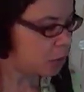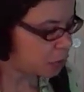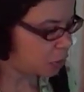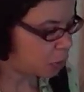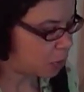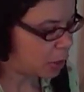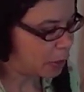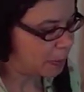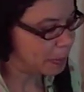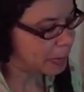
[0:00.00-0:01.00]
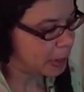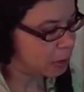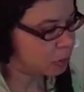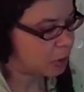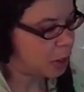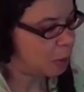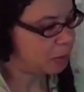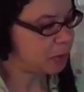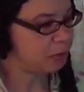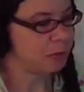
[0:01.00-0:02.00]
So here's a
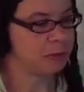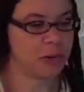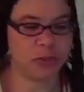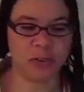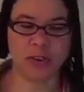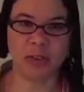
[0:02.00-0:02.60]
couple different versions